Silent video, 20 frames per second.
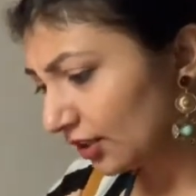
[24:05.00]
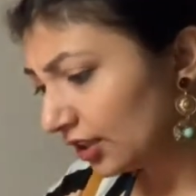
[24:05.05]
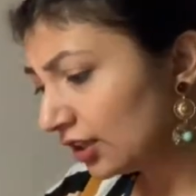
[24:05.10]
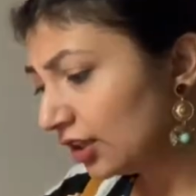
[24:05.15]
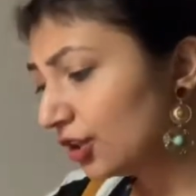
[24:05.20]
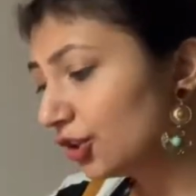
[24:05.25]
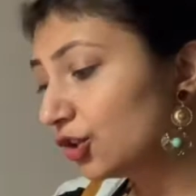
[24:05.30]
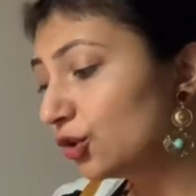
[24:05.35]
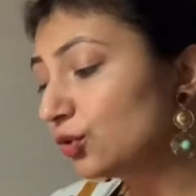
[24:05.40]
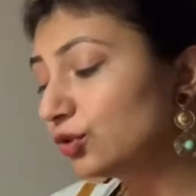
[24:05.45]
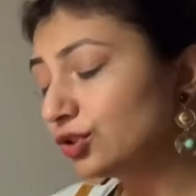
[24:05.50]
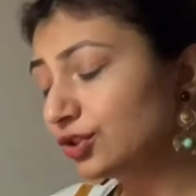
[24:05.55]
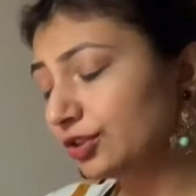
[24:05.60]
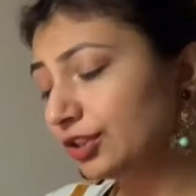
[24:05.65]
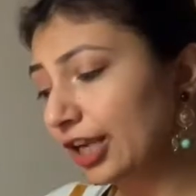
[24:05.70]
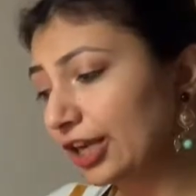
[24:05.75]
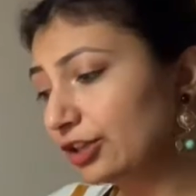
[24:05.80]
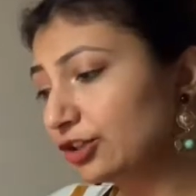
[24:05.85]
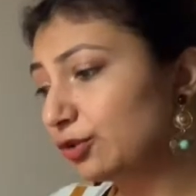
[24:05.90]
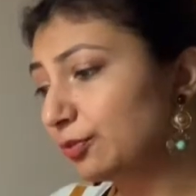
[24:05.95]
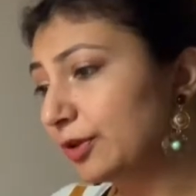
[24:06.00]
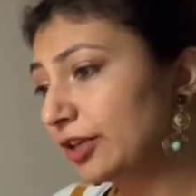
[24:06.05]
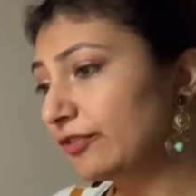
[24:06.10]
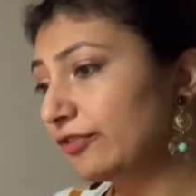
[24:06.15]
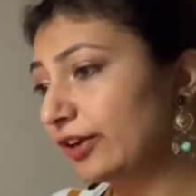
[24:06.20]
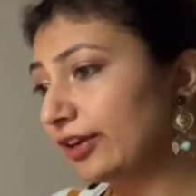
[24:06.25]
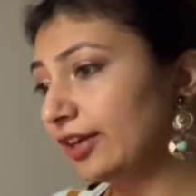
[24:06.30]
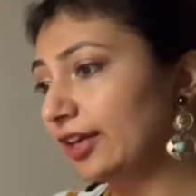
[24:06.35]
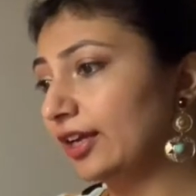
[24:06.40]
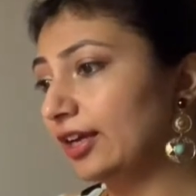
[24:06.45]
you tend to be
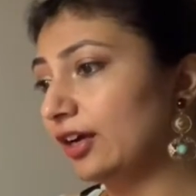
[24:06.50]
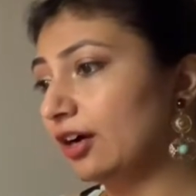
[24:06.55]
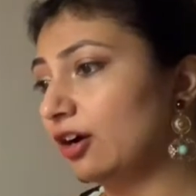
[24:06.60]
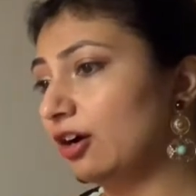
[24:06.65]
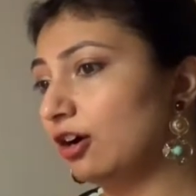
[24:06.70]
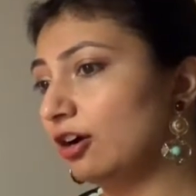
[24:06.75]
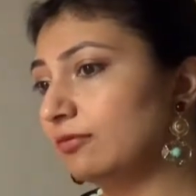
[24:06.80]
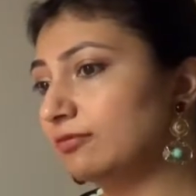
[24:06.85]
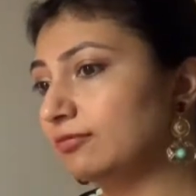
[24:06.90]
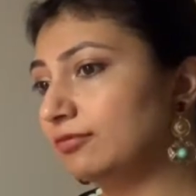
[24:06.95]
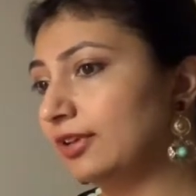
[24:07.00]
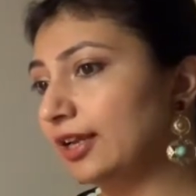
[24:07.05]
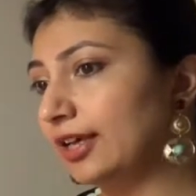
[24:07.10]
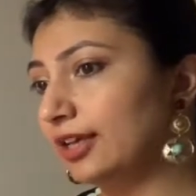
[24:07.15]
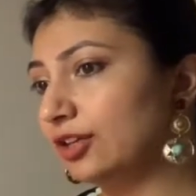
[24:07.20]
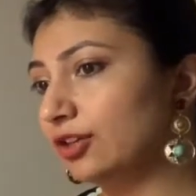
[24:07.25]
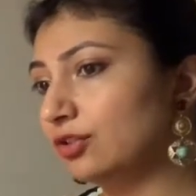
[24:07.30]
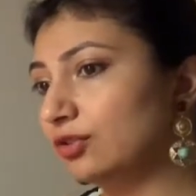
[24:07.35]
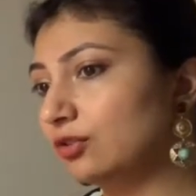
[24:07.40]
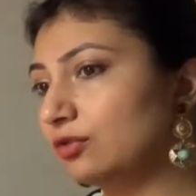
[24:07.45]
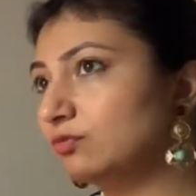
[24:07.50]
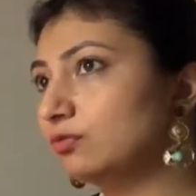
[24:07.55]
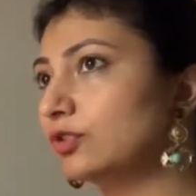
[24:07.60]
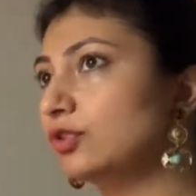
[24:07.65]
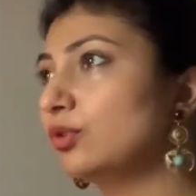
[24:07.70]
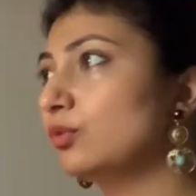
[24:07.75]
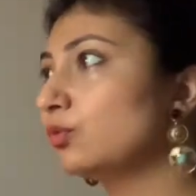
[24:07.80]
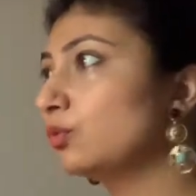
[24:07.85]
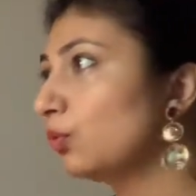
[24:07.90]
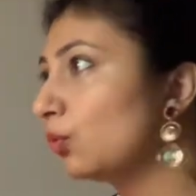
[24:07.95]
very
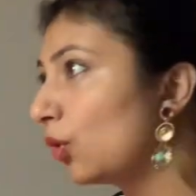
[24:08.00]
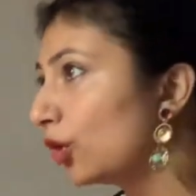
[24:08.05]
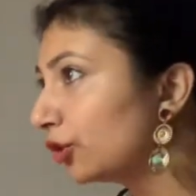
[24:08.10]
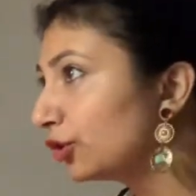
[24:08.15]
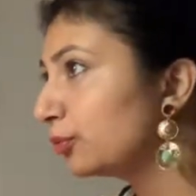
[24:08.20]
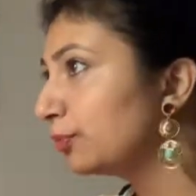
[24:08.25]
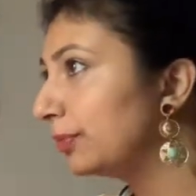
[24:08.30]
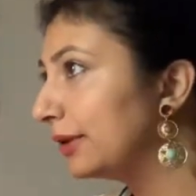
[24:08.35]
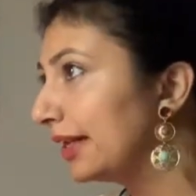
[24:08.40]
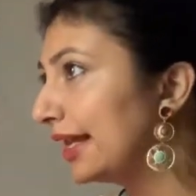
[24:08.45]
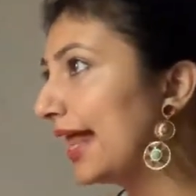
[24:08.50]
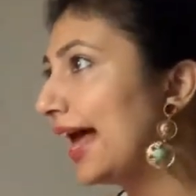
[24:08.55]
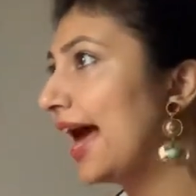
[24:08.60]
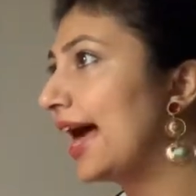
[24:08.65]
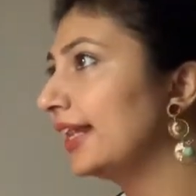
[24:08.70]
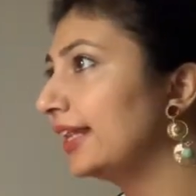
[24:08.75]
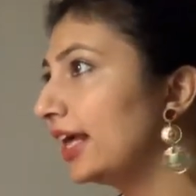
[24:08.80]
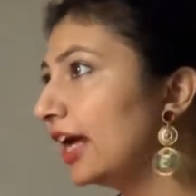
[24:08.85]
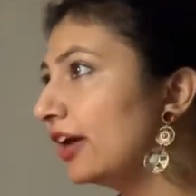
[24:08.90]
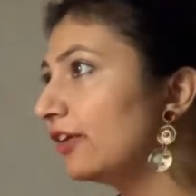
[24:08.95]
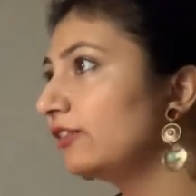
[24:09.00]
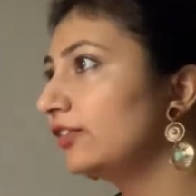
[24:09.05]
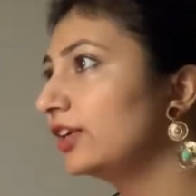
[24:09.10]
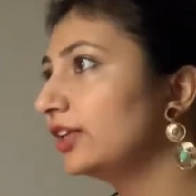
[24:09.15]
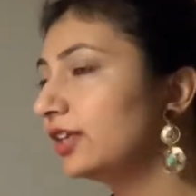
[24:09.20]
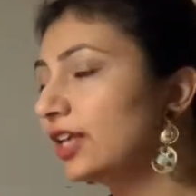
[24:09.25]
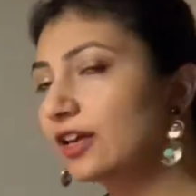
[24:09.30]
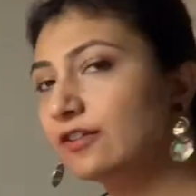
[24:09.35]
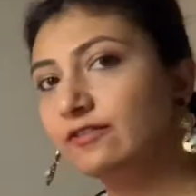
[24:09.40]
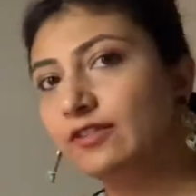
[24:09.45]
you want to plan
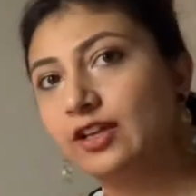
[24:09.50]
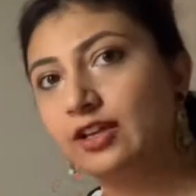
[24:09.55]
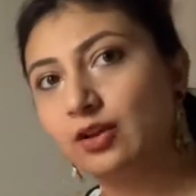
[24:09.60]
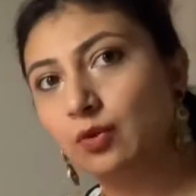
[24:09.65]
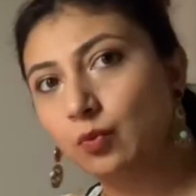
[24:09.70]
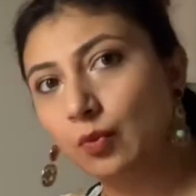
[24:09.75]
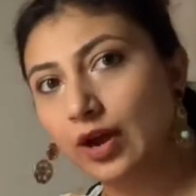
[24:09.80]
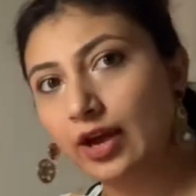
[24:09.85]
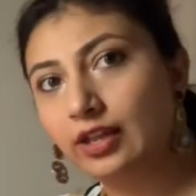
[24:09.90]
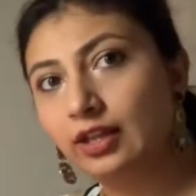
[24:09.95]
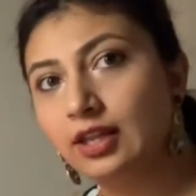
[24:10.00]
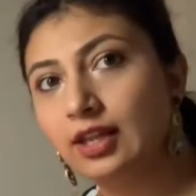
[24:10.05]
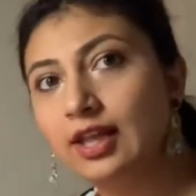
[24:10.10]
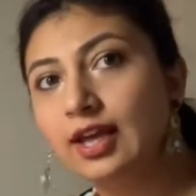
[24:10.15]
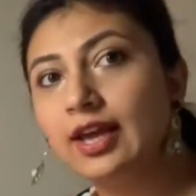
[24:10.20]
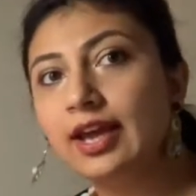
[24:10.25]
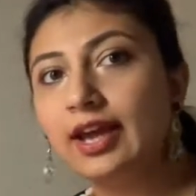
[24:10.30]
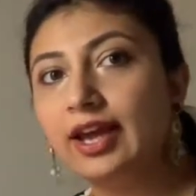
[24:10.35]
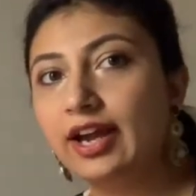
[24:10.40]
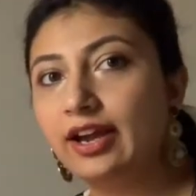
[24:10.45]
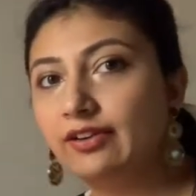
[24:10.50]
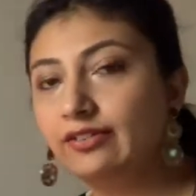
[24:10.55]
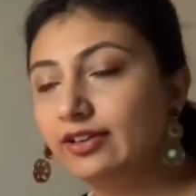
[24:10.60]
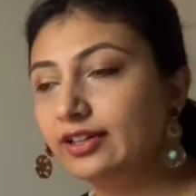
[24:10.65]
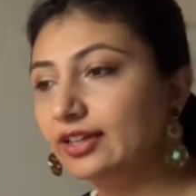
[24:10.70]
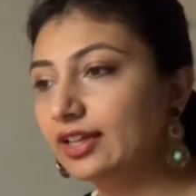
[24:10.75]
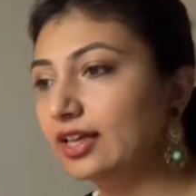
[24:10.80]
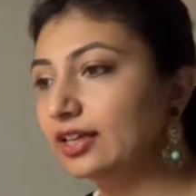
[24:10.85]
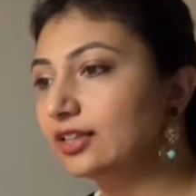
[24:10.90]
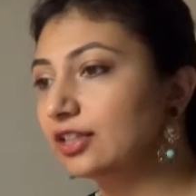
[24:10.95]
everything very well.
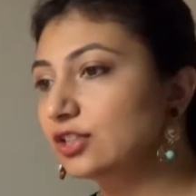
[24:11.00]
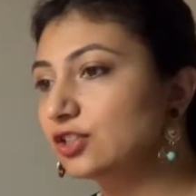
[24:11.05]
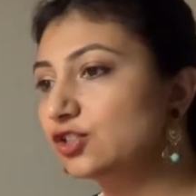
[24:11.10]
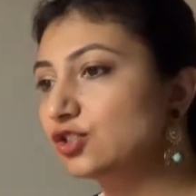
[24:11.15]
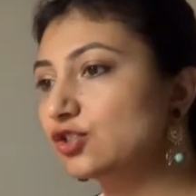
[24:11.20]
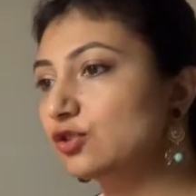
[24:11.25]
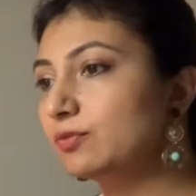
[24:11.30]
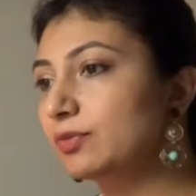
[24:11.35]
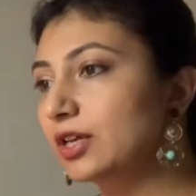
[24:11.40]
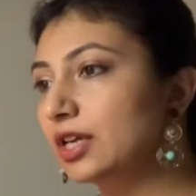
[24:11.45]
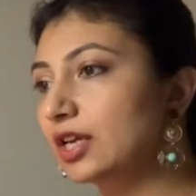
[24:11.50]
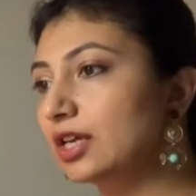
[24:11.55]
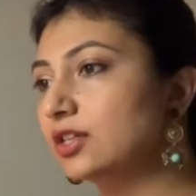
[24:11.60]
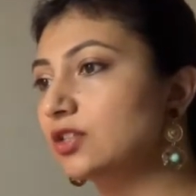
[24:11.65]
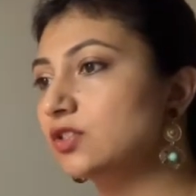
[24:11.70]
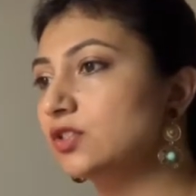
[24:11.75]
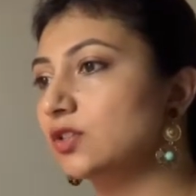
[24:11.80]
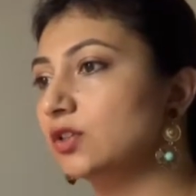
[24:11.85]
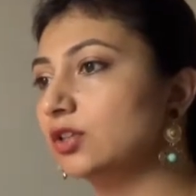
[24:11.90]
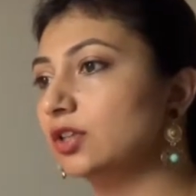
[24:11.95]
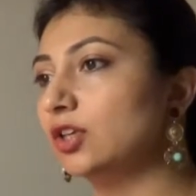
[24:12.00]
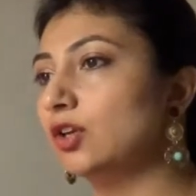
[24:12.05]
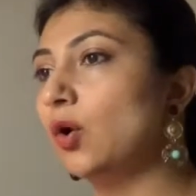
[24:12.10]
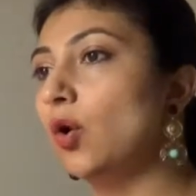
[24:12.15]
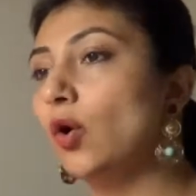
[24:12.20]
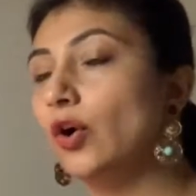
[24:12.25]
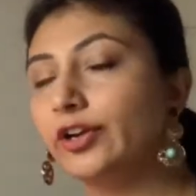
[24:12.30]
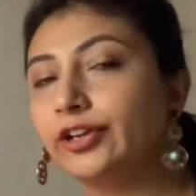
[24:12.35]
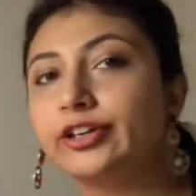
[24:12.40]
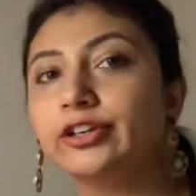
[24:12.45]
Everything needs to be in a certain
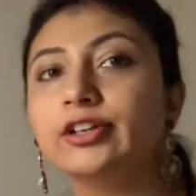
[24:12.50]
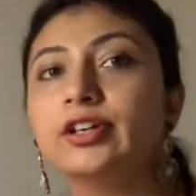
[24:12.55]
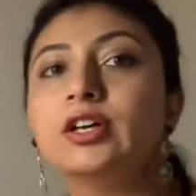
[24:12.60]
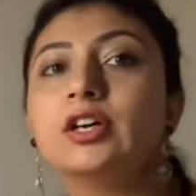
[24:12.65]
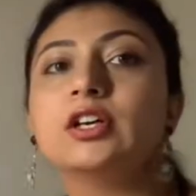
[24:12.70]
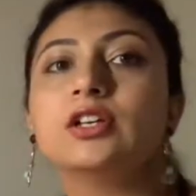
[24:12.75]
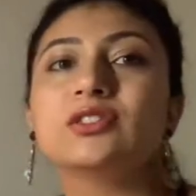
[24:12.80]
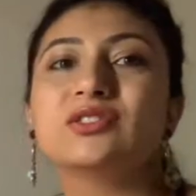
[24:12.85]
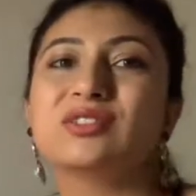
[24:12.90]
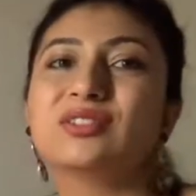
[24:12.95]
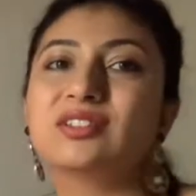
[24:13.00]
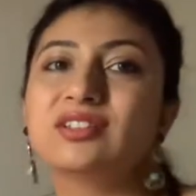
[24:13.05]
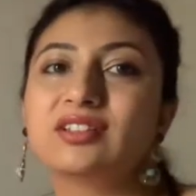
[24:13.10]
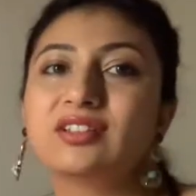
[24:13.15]
order. So